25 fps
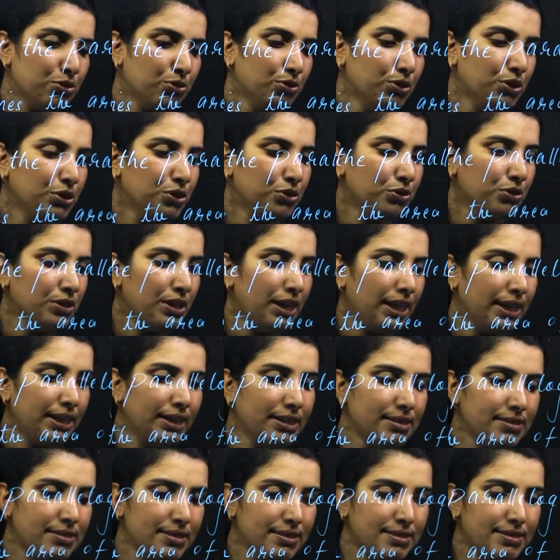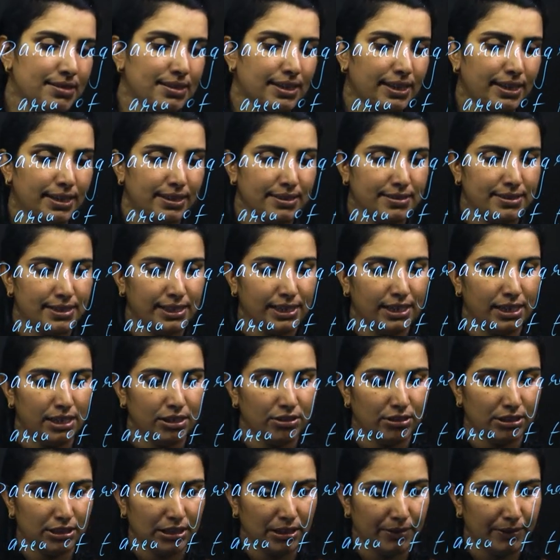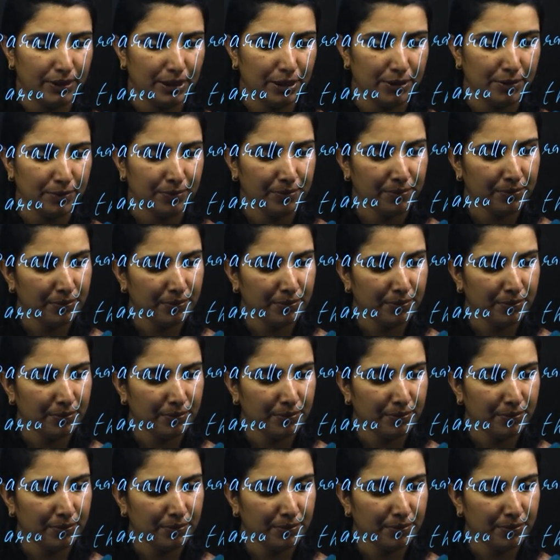2 into 96 is equal to etra varum